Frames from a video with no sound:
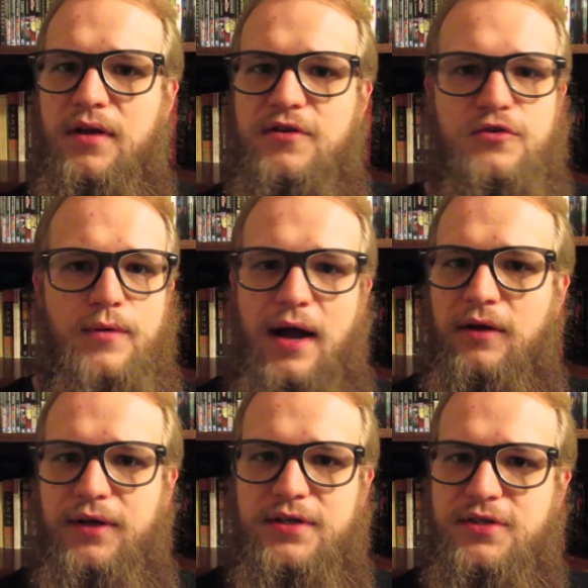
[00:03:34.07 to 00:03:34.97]
And the
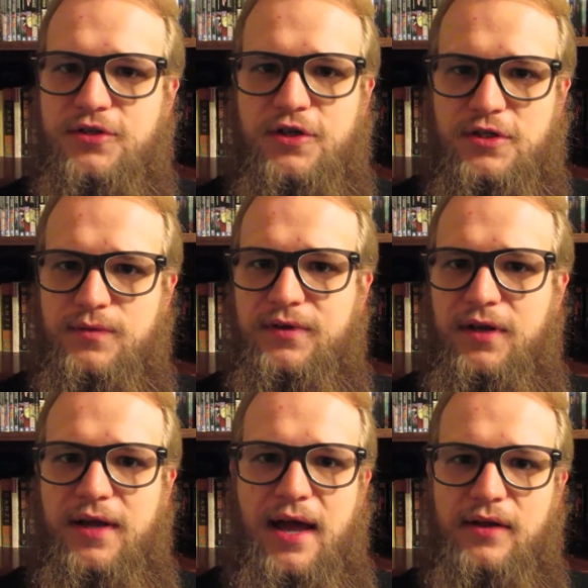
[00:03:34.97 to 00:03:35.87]
duality isn't just
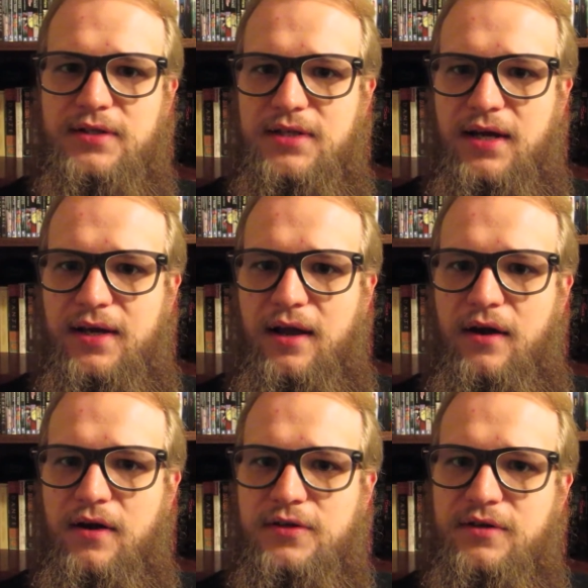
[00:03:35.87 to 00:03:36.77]
within the Alexei
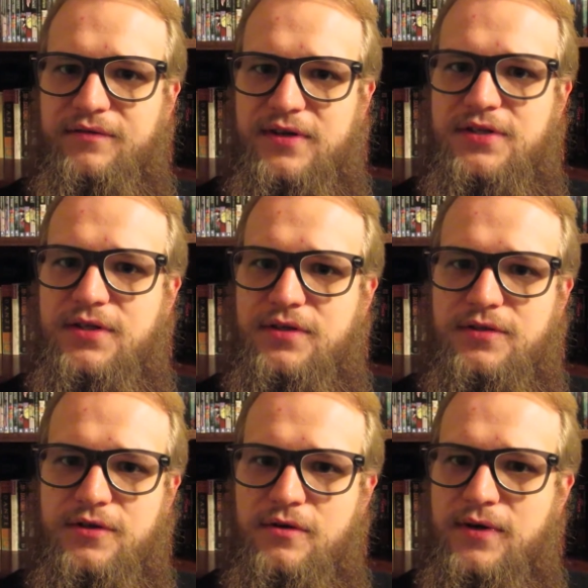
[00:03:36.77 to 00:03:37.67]
character. Vincent,
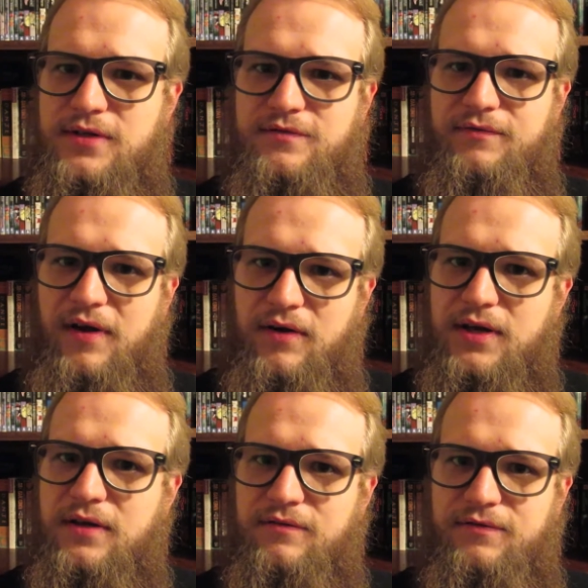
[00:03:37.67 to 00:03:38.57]
too, he's very
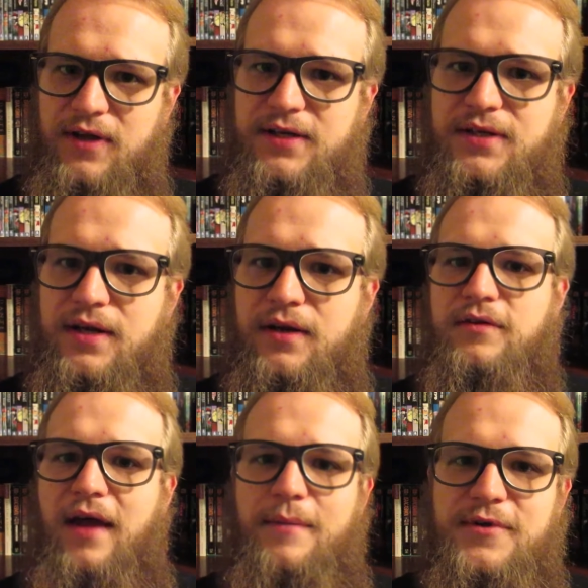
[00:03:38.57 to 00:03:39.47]
conflicted.
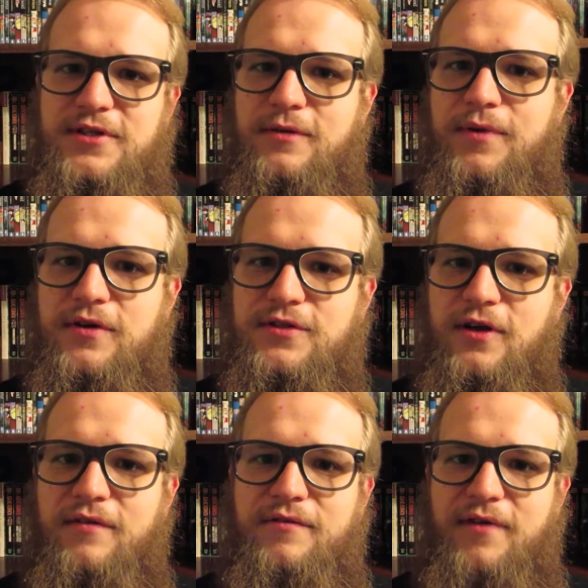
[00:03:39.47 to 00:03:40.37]
As happy as he appears to
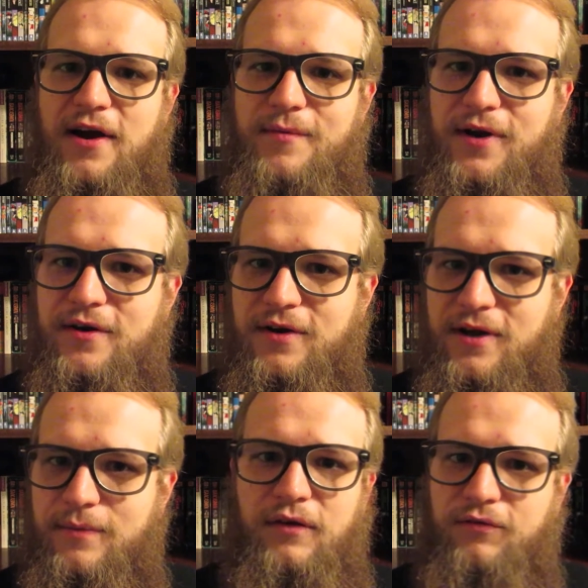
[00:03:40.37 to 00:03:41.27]
all the firemen under
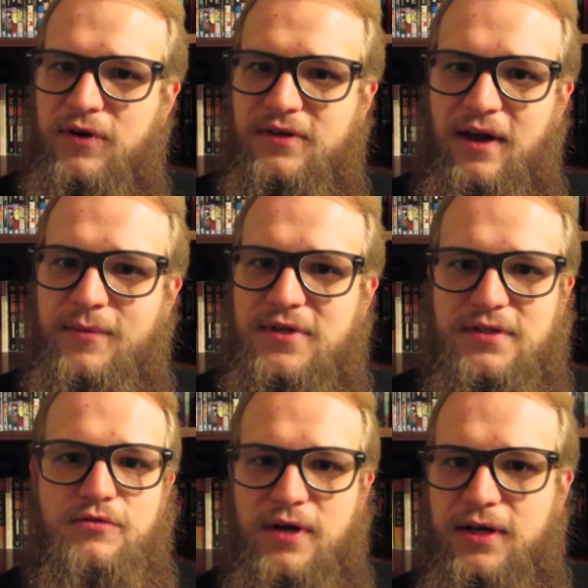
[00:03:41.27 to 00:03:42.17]
him, his free time he's
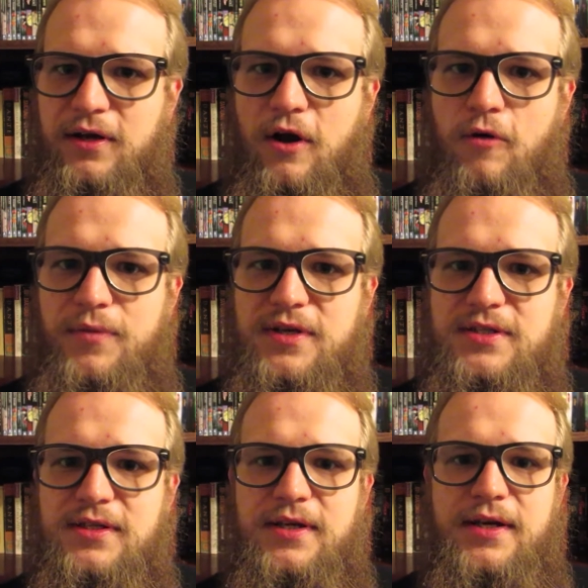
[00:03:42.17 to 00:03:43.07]
drinking
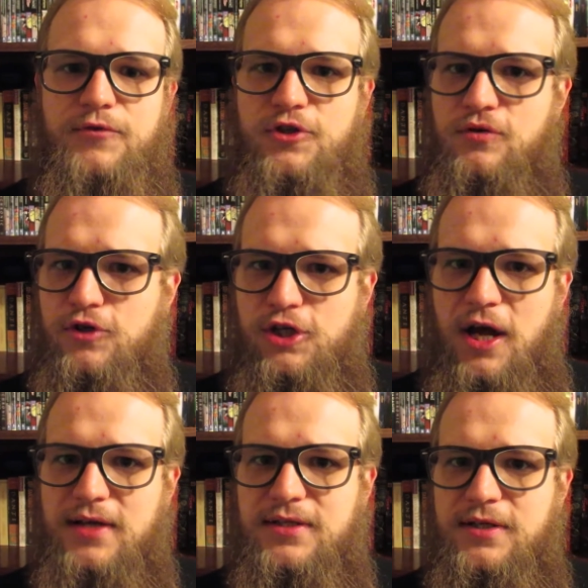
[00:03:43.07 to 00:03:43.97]
copiously, shooting
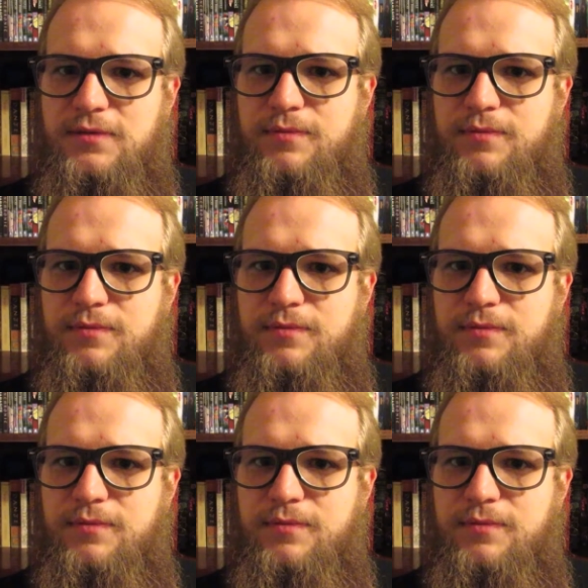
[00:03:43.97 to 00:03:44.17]
shots in his